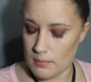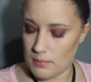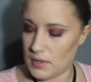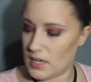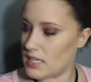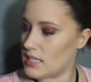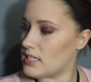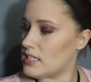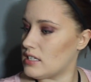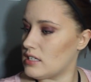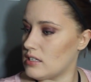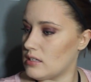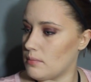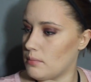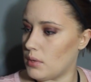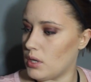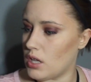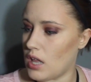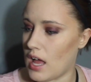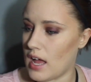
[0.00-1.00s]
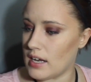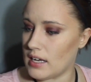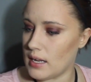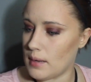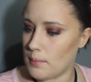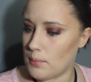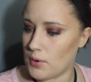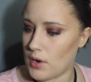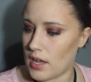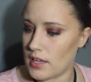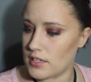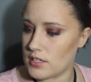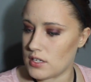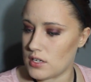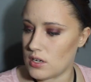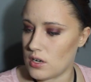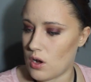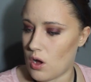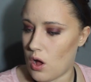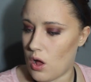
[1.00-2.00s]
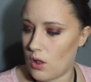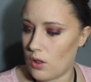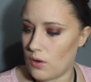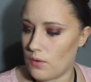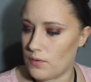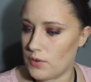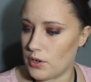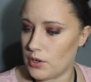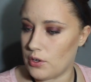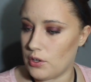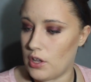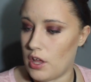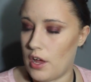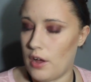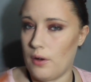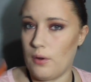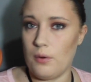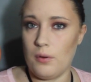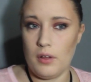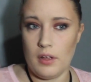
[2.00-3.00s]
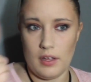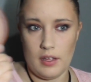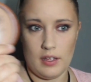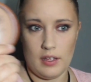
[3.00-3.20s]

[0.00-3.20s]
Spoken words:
but it's Milani Bronzer All Over Glow.